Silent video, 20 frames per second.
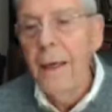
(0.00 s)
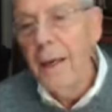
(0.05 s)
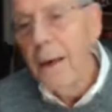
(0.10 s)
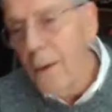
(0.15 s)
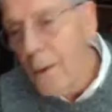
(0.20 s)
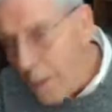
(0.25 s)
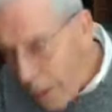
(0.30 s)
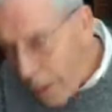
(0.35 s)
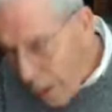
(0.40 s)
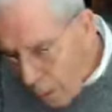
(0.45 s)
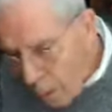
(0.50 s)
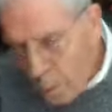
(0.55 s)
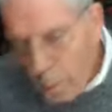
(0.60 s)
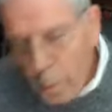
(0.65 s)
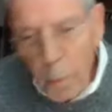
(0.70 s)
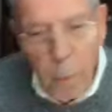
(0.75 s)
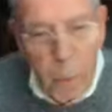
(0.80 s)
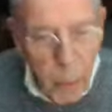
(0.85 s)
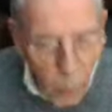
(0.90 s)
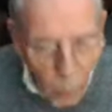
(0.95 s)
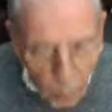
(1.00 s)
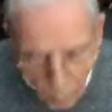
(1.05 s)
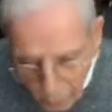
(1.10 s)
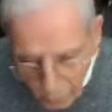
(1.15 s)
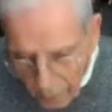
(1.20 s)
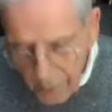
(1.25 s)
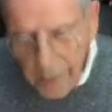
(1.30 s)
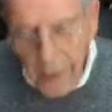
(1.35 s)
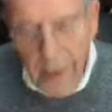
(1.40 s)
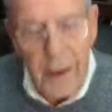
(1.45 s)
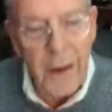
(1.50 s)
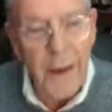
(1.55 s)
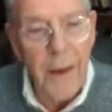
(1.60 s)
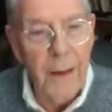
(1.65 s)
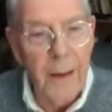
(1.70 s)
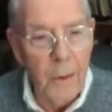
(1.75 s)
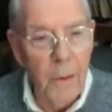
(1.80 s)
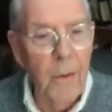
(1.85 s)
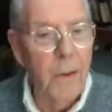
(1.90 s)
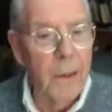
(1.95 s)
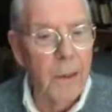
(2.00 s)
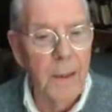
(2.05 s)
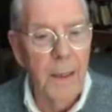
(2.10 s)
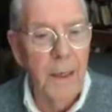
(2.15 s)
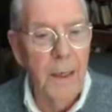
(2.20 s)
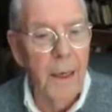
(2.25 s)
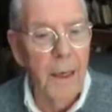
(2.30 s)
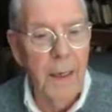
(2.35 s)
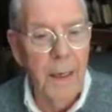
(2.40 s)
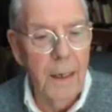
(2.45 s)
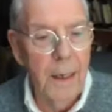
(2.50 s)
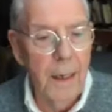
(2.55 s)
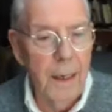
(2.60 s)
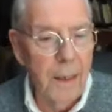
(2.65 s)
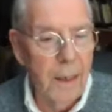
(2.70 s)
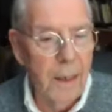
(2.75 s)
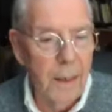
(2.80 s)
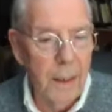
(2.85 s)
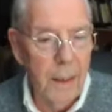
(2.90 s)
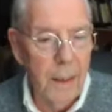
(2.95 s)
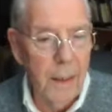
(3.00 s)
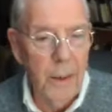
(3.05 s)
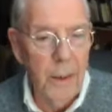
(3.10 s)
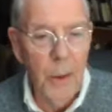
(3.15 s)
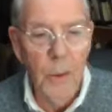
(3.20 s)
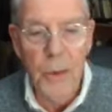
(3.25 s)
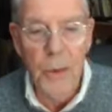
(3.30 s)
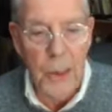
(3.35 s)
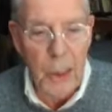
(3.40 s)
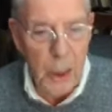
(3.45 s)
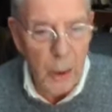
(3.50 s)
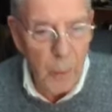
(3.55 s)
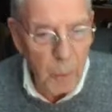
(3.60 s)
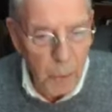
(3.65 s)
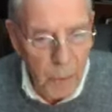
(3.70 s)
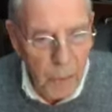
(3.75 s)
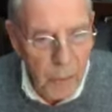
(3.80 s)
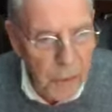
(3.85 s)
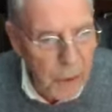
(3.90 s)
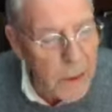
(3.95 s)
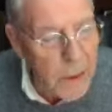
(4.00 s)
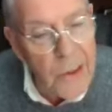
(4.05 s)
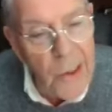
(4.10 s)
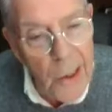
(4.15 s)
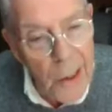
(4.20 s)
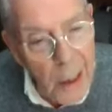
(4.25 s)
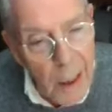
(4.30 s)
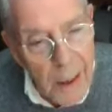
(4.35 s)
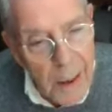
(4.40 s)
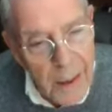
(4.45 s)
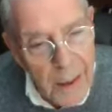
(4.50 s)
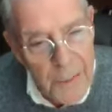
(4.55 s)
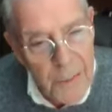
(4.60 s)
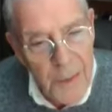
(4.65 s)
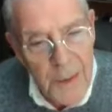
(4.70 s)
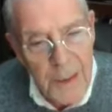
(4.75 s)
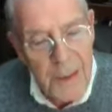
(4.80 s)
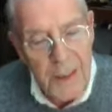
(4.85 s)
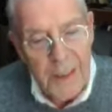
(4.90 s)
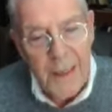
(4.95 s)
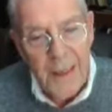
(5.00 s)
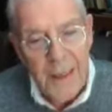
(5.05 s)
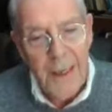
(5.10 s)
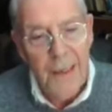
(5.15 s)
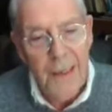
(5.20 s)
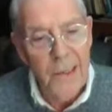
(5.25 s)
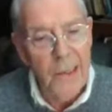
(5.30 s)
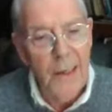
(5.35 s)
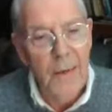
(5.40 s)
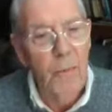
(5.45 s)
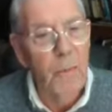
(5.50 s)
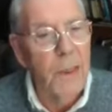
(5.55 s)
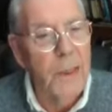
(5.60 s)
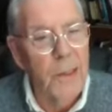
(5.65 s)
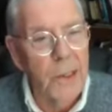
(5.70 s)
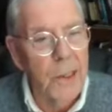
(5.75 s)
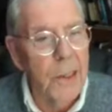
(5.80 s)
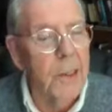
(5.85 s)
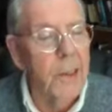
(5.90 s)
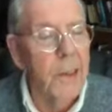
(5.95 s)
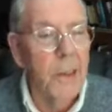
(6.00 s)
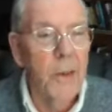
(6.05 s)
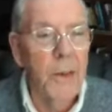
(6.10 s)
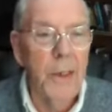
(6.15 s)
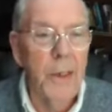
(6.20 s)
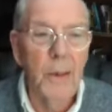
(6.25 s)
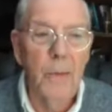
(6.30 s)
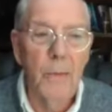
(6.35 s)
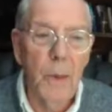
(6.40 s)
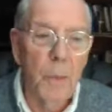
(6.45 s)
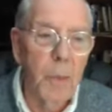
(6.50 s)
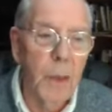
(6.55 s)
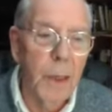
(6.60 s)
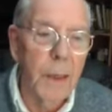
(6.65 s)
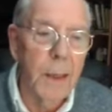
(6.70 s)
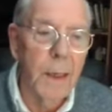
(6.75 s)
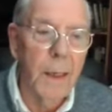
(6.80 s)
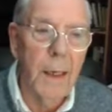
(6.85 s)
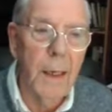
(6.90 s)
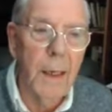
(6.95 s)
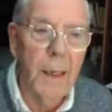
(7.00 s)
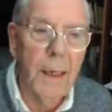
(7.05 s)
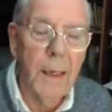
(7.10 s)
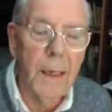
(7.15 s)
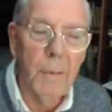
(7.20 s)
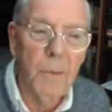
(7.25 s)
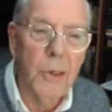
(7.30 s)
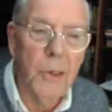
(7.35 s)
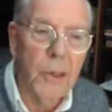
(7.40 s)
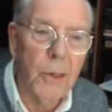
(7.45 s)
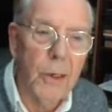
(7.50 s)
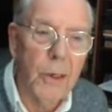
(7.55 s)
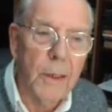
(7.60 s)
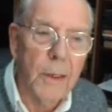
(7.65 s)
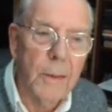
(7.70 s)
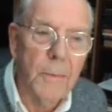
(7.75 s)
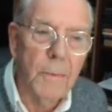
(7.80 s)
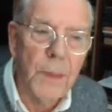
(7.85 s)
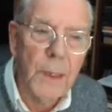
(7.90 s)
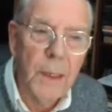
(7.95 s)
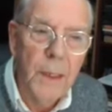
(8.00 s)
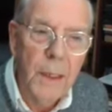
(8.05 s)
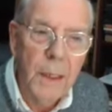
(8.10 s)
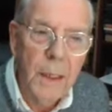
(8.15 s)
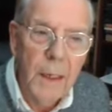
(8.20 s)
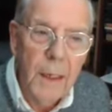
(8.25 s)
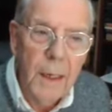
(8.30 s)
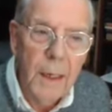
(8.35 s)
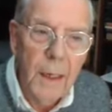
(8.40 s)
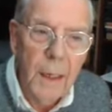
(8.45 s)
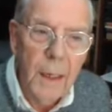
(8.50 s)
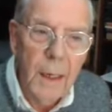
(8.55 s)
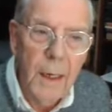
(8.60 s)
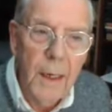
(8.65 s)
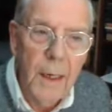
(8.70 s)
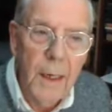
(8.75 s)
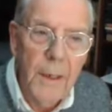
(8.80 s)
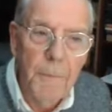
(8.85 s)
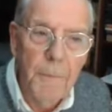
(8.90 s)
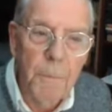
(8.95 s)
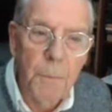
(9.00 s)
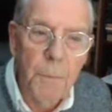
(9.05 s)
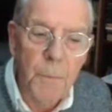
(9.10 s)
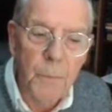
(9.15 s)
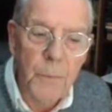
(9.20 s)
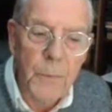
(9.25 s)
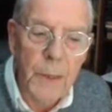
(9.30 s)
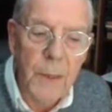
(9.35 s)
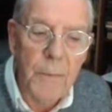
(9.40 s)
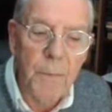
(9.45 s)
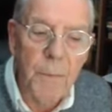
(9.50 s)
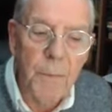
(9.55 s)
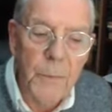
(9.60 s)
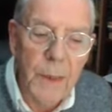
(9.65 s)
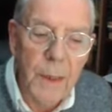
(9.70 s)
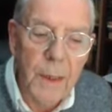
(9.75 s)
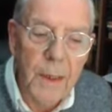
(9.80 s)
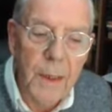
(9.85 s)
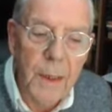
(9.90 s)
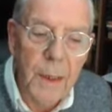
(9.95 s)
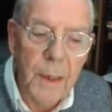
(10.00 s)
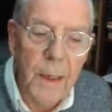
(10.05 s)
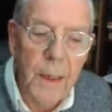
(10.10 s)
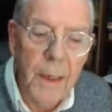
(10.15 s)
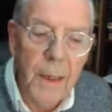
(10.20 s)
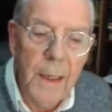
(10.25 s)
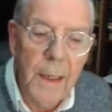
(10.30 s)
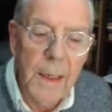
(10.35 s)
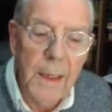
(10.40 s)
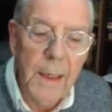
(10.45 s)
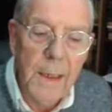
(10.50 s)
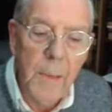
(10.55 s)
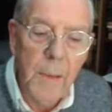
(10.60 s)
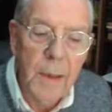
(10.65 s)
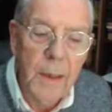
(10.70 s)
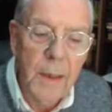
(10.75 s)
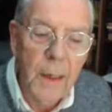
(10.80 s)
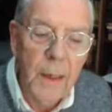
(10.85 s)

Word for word: you know, a bore, you know, on that. And uh, Povice, as I've mentioned to you repeatedly, I'm sure, um, uh,